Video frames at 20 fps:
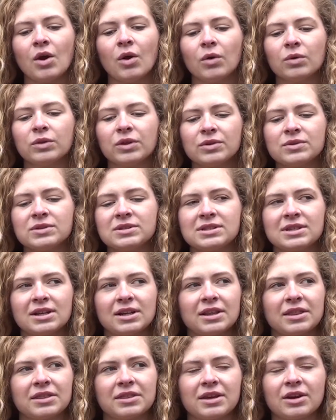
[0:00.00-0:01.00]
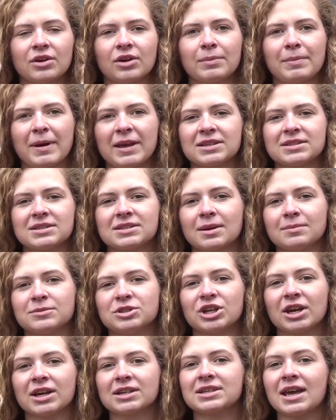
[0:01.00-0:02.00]
Although still a theory-based
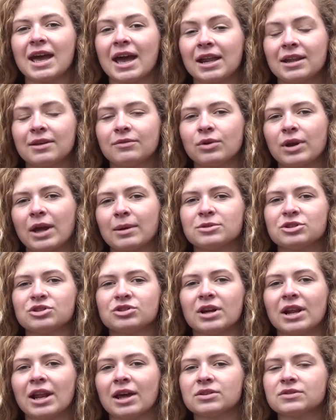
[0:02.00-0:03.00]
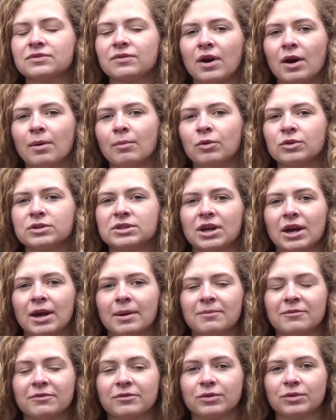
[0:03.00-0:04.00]
subject, A-level chemistry allows far more
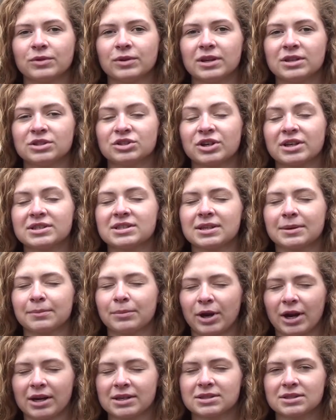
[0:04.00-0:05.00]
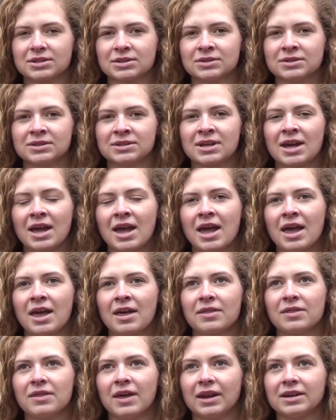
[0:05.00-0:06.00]
time for interesting practicals
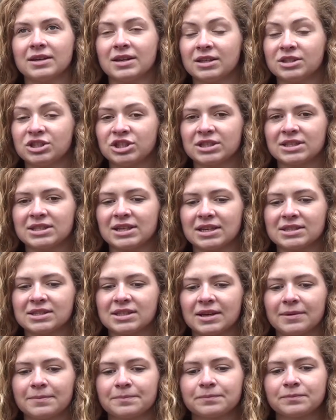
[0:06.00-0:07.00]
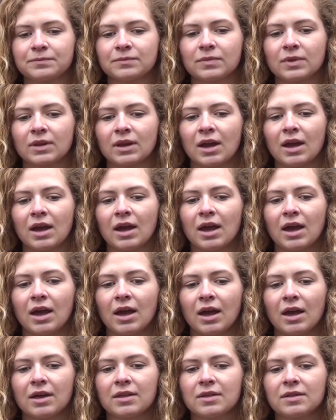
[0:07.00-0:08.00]
than at GCSE.
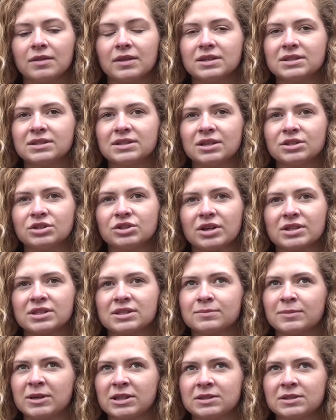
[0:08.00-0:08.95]
This interests me